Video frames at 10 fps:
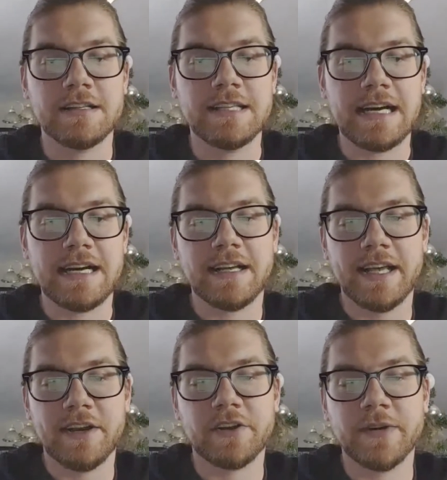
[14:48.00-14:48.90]

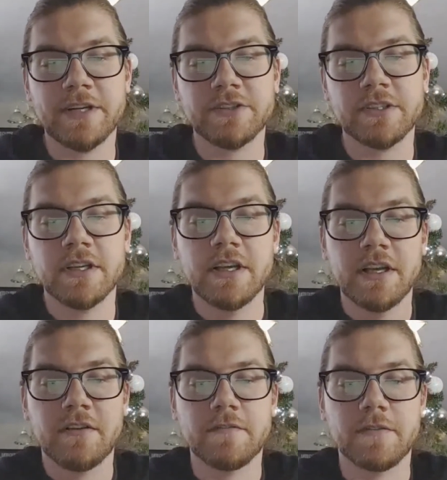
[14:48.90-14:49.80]
data integration
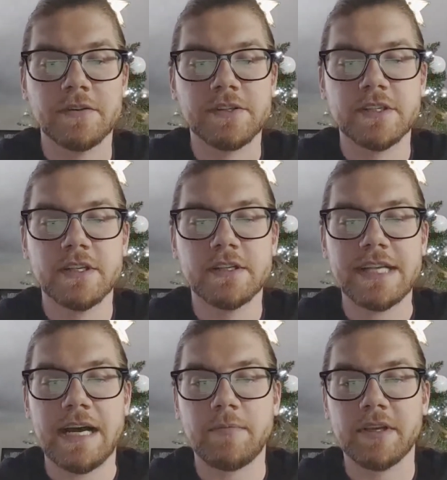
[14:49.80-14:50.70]

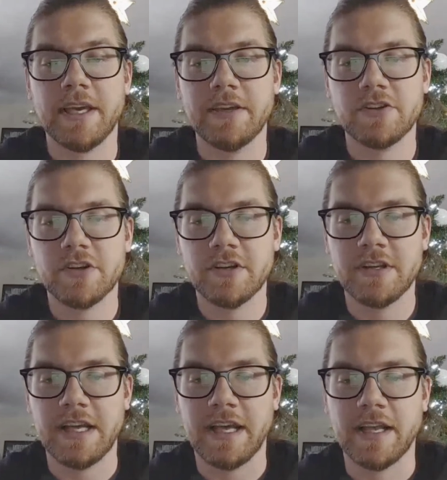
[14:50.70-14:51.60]
versus
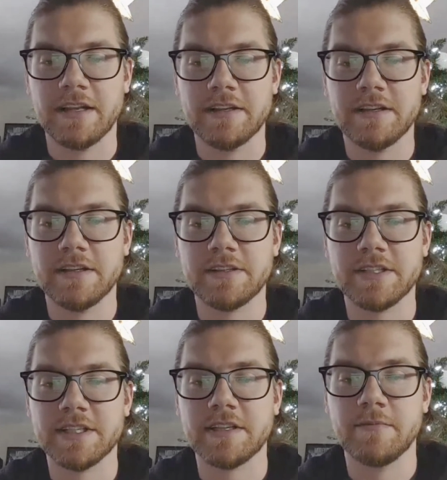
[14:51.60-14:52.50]
application and
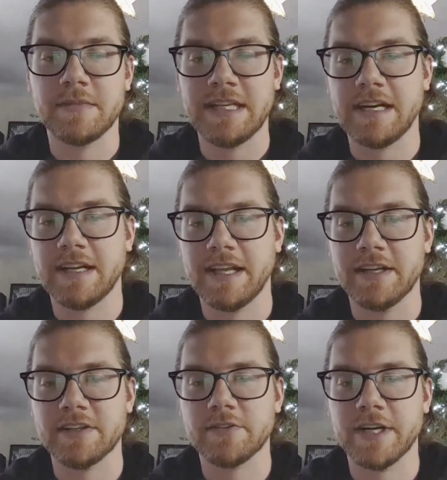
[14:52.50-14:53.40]
system data
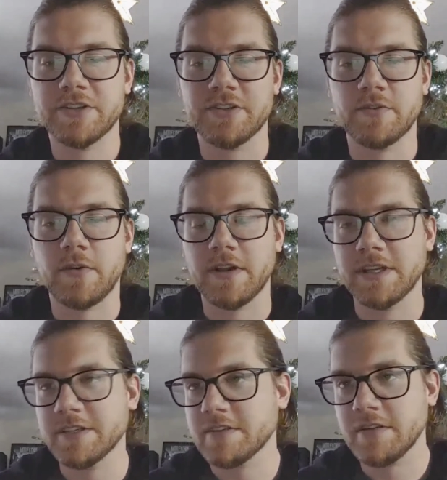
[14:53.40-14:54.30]
integration, or are
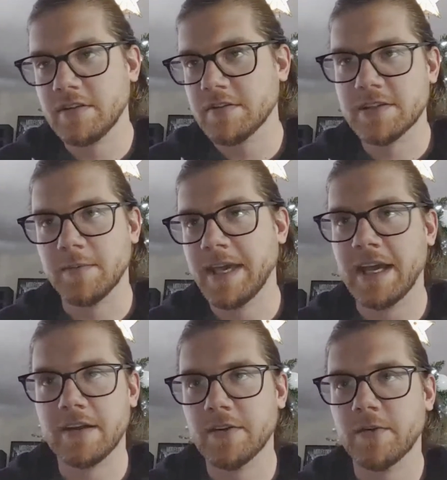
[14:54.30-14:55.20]
these just little
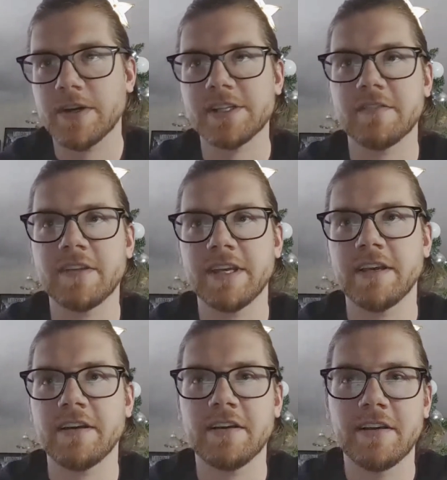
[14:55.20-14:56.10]
subcategories of
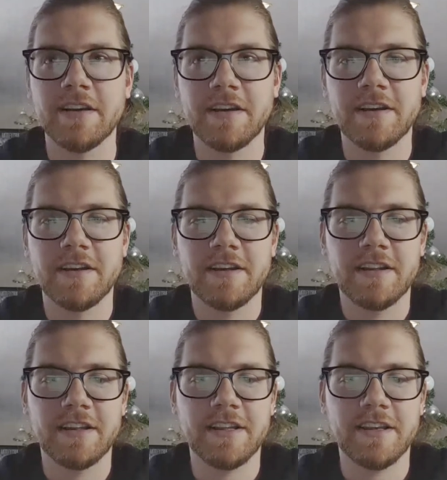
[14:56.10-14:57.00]
the
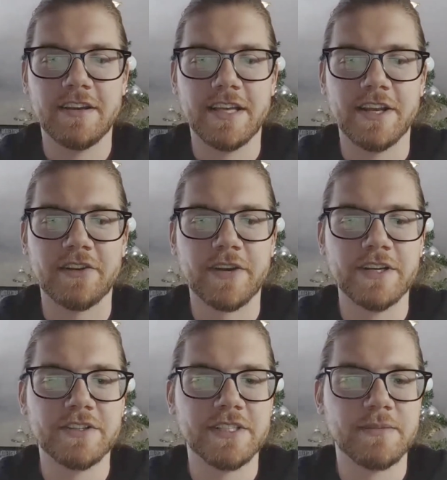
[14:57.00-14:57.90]

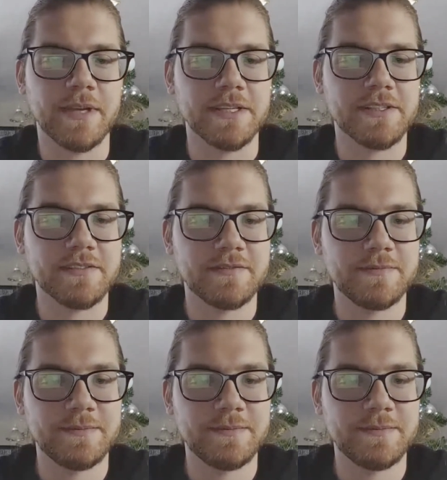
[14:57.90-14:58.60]
integration space?